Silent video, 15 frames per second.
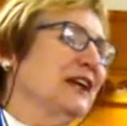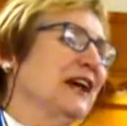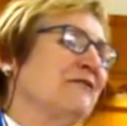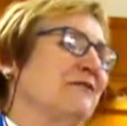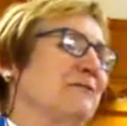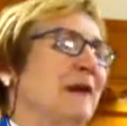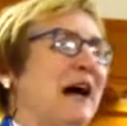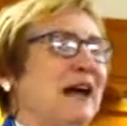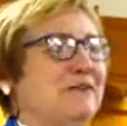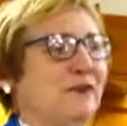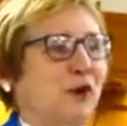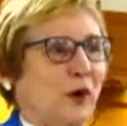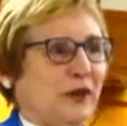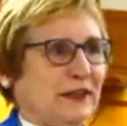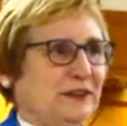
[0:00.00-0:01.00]
love my
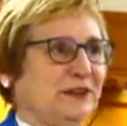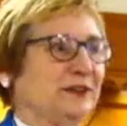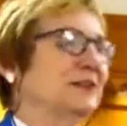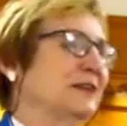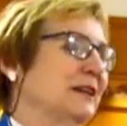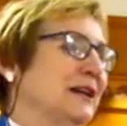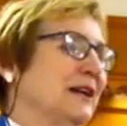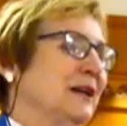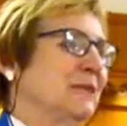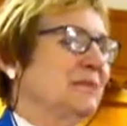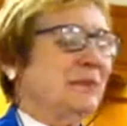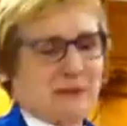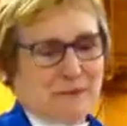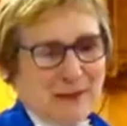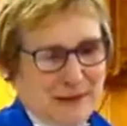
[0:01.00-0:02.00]
voice,
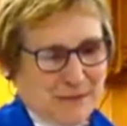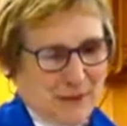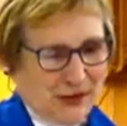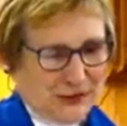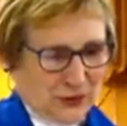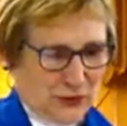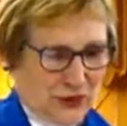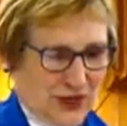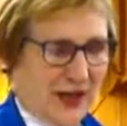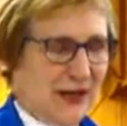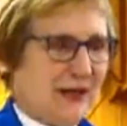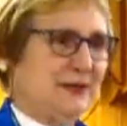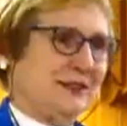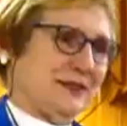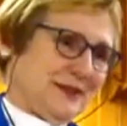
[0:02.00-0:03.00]
but my mother
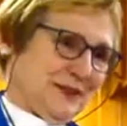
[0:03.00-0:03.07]
does.